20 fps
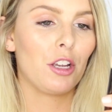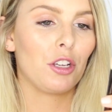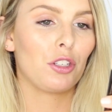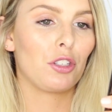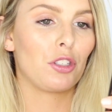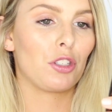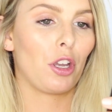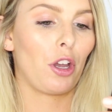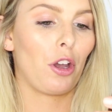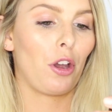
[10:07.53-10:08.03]

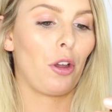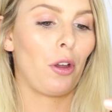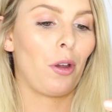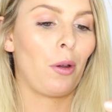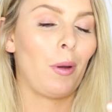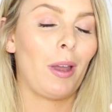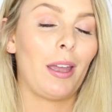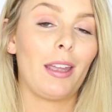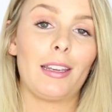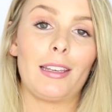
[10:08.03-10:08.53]

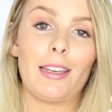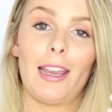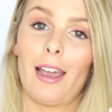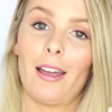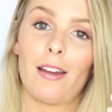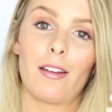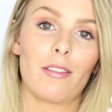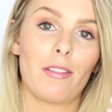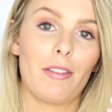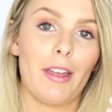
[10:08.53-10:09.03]
So yeah,
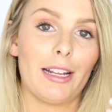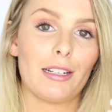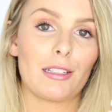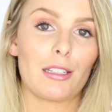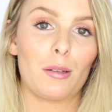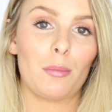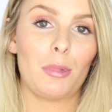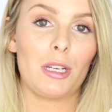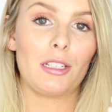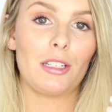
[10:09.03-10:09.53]
that's
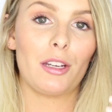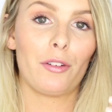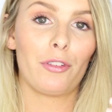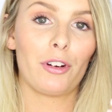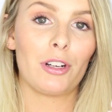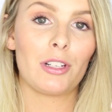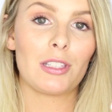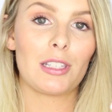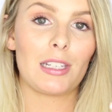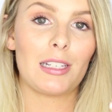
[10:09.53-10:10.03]
the big
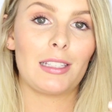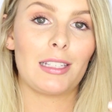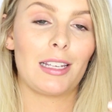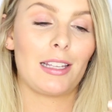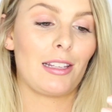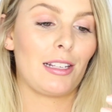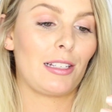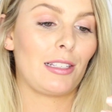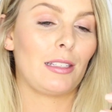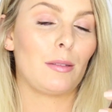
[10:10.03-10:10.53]
difference, is
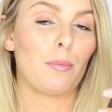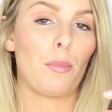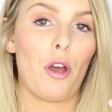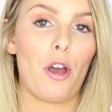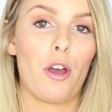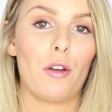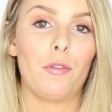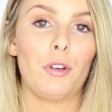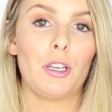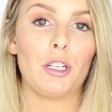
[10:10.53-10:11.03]
that this is
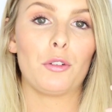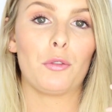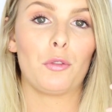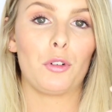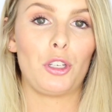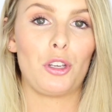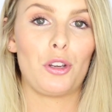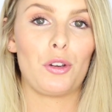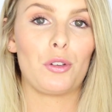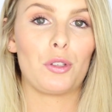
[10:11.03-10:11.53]
perfect for
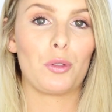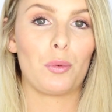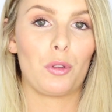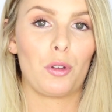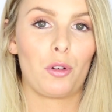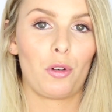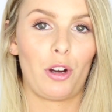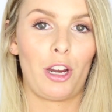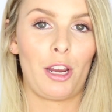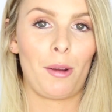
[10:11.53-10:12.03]
use with
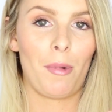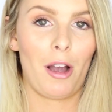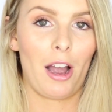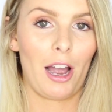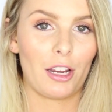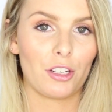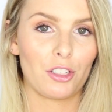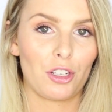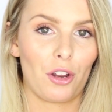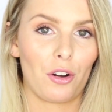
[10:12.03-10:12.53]
cream
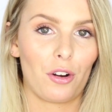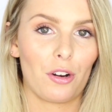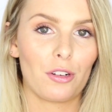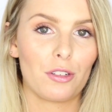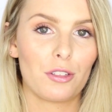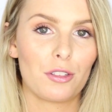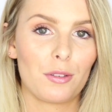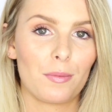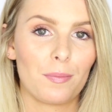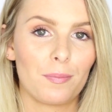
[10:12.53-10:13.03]

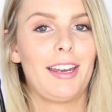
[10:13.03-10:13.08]
eyeshadows.